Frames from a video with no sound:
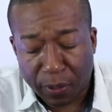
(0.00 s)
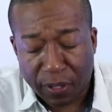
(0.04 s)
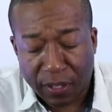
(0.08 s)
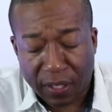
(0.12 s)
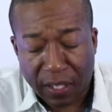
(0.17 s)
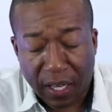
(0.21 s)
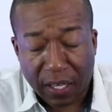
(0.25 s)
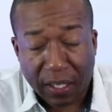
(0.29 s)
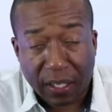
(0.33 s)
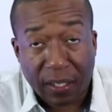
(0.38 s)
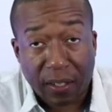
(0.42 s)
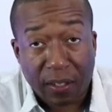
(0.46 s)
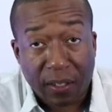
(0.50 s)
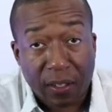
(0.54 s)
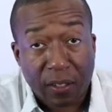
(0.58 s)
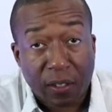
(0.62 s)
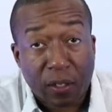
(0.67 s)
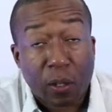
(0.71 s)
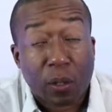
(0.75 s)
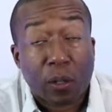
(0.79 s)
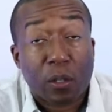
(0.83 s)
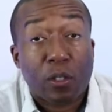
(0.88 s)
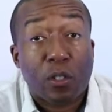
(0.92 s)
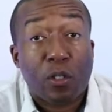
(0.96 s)
second.
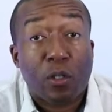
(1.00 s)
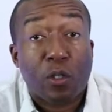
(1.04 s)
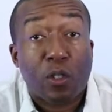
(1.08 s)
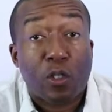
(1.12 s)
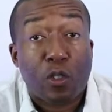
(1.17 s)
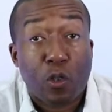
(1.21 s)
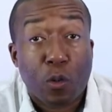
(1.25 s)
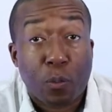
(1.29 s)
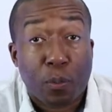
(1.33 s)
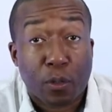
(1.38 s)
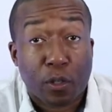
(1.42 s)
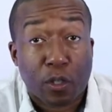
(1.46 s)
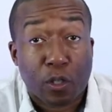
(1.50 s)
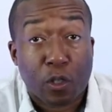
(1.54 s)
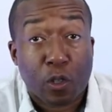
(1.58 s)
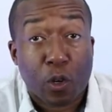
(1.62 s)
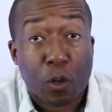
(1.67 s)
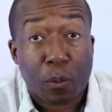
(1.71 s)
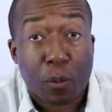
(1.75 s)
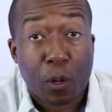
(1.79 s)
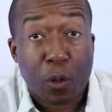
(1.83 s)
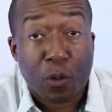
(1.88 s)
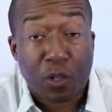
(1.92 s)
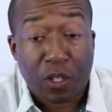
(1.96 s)
So to do super
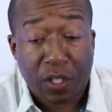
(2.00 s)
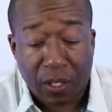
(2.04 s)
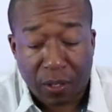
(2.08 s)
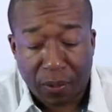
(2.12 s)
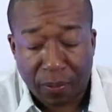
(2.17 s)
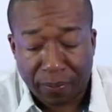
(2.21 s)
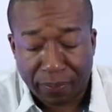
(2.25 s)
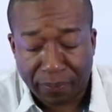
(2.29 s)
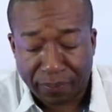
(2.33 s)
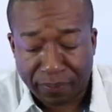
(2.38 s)
slow motion.